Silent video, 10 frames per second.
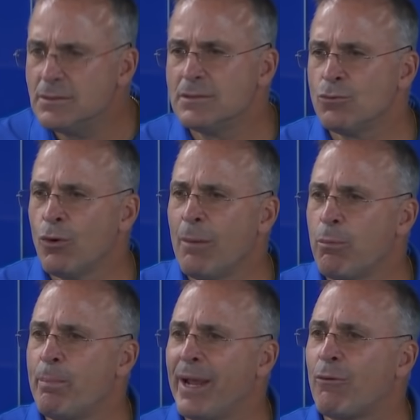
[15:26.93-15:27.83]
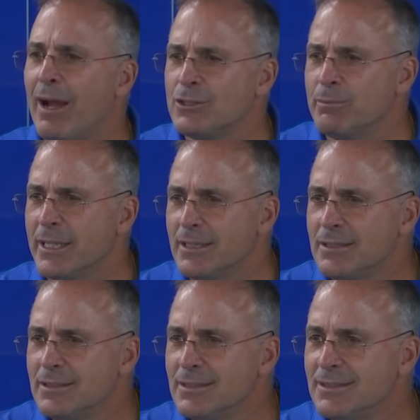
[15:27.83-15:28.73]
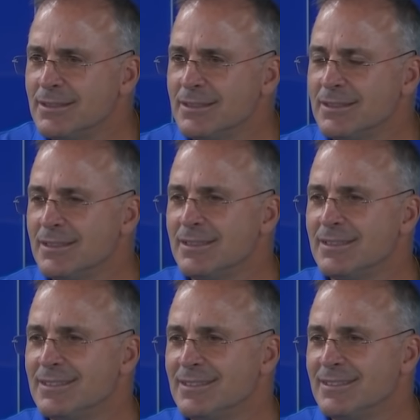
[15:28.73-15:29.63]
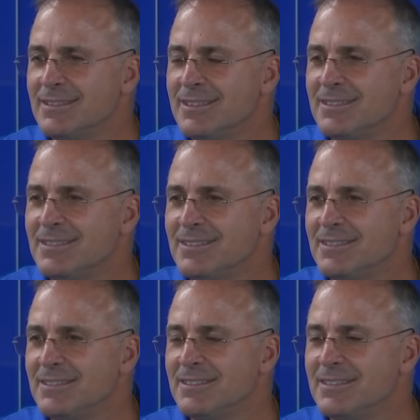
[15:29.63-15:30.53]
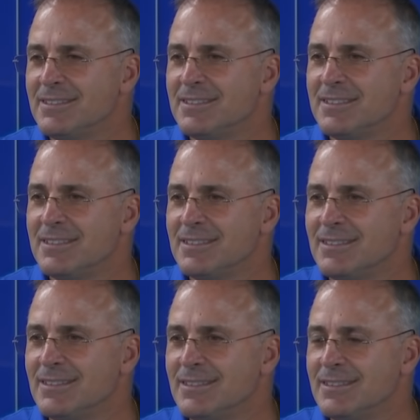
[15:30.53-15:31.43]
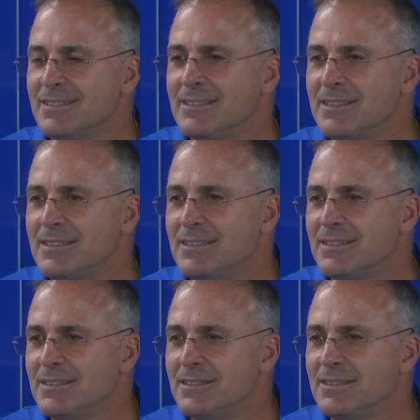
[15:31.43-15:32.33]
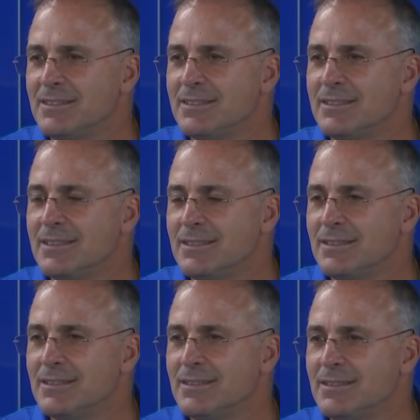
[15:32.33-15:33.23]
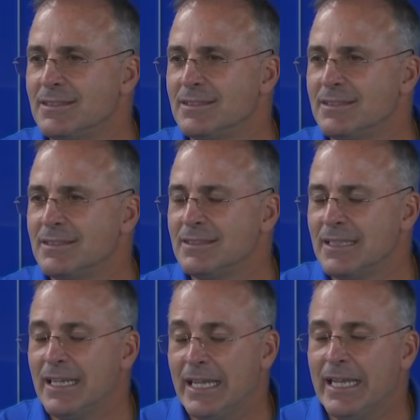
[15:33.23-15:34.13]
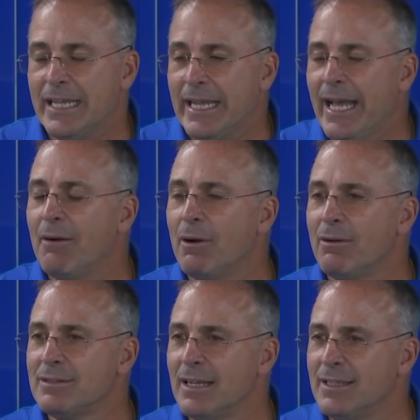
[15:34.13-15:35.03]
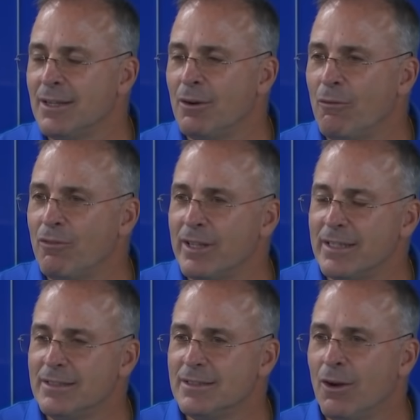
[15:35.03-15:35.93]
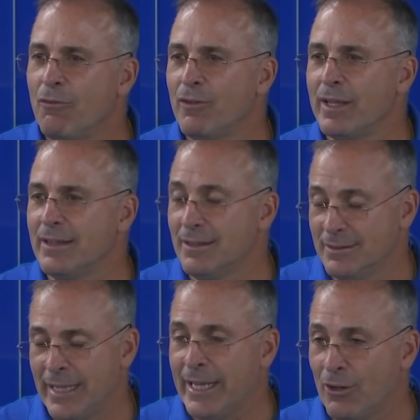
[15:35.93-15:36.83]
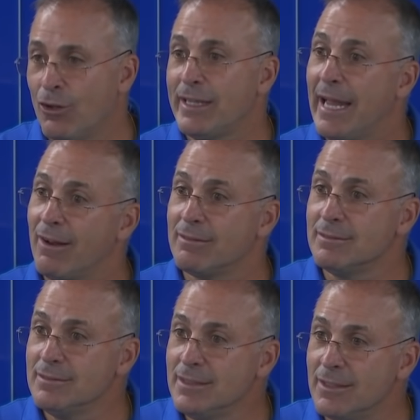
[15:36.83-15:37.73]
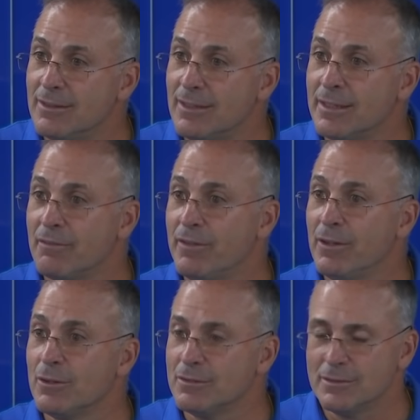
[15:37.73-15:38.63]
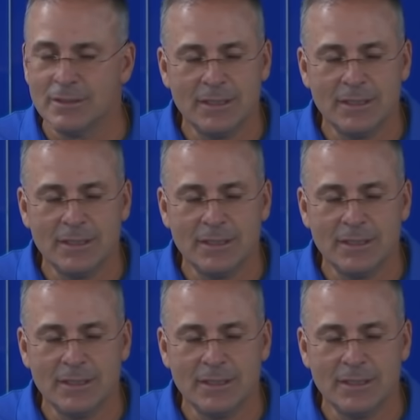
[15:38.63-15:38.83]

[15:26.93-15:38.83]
do you rub pick routes? You mean? Yeah. yeah. How, how do you how do you manage to work around that as a defensive coach? yeah, well, uh, you know, hopefully, hopefully they get looked at on, you know, on the field and